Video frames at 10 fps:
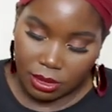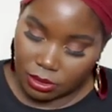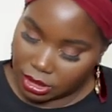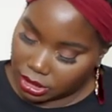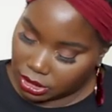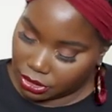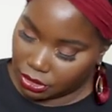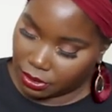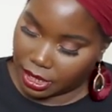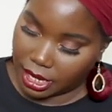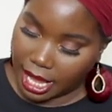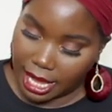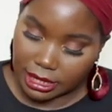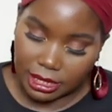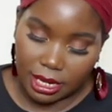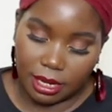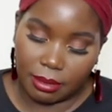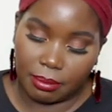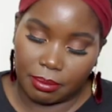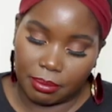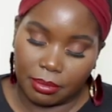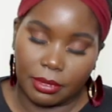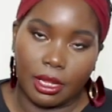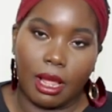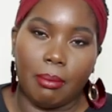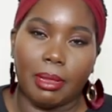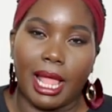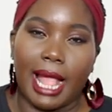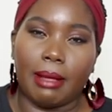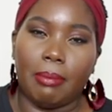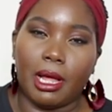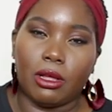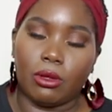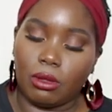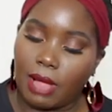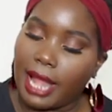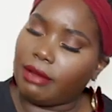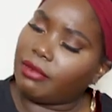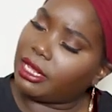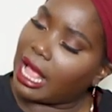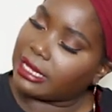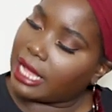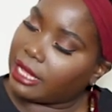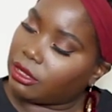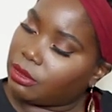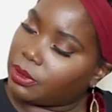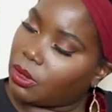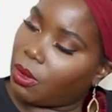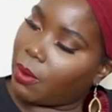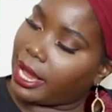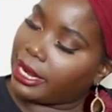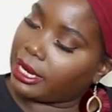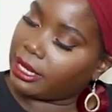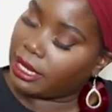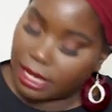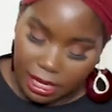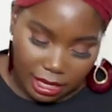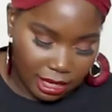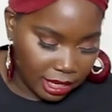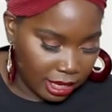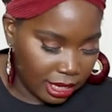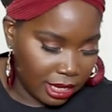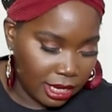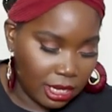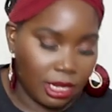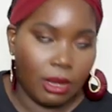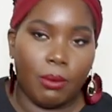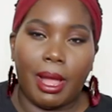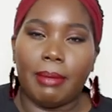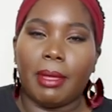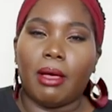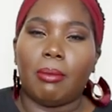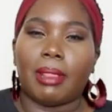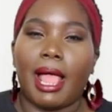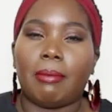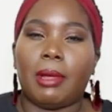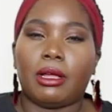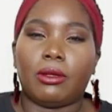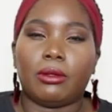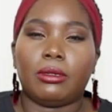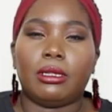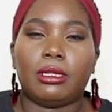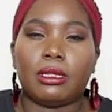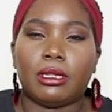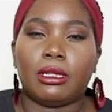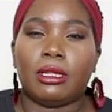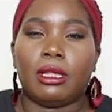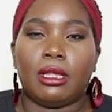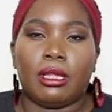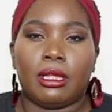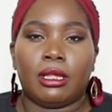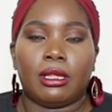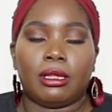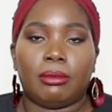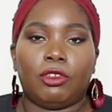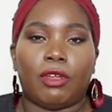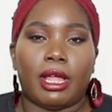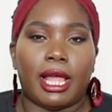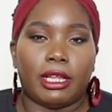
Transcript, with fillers: Oh, this is cute. And it has um, a black buckle. I didn't realize that. I thought it was all white. Huh. White belt, black buckle. Let me try.